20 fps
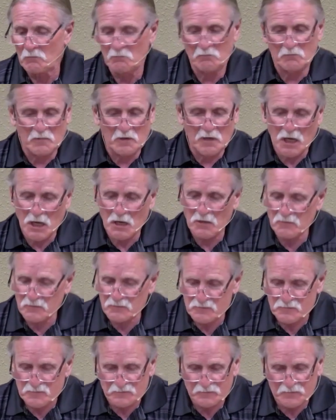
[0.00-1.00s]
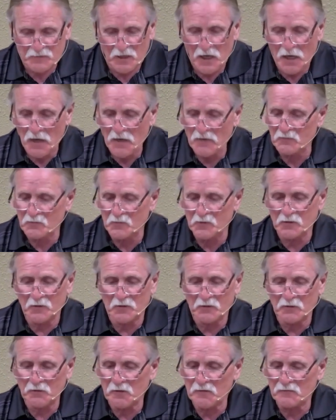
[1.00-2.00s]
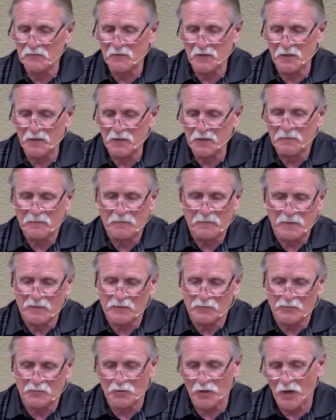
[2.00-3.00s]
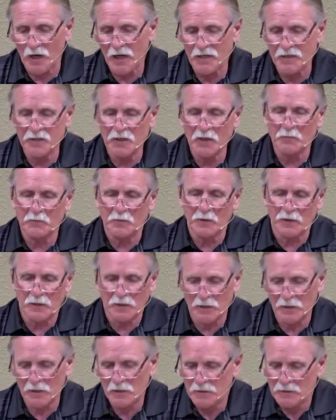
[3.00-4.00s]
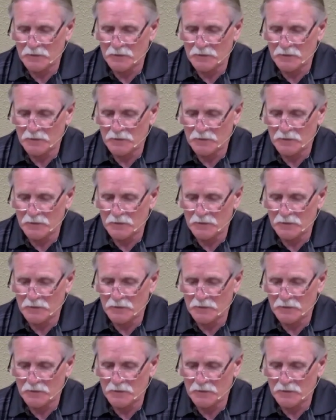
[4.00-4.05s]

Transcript: how they survived. We don't know if they dried up uh,